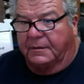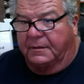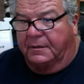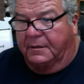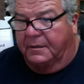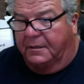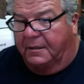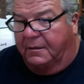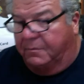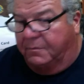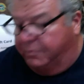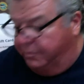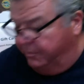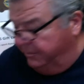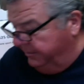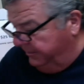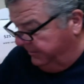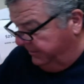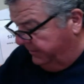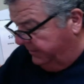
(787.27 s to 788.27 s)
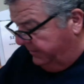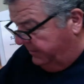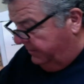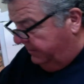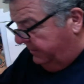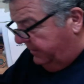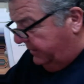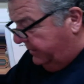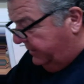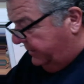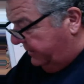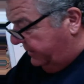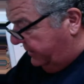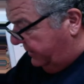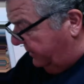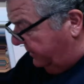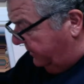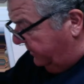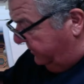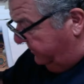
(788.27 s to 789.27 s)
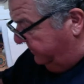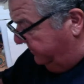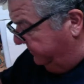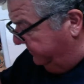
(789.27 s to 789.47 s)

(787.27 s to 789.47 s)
Hello, Bruce. Let me get you a ticket.